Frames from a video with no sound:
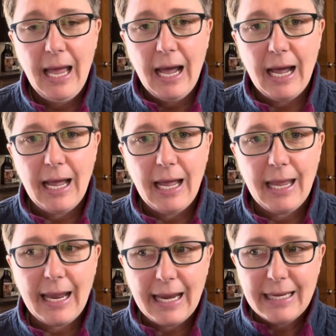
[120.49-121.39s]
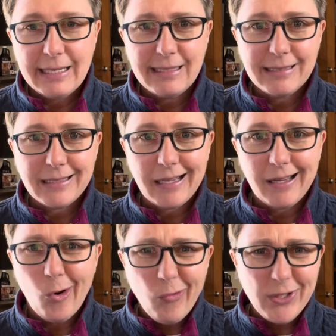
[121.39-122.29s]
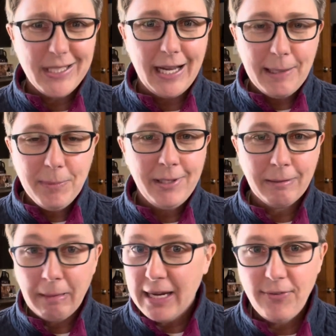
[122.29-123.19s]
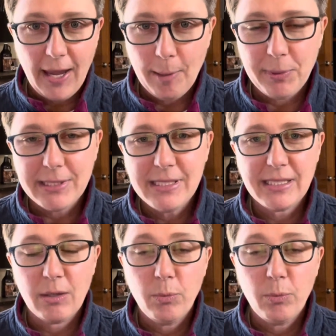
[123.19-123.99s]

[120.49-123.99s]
And over time, life happens and we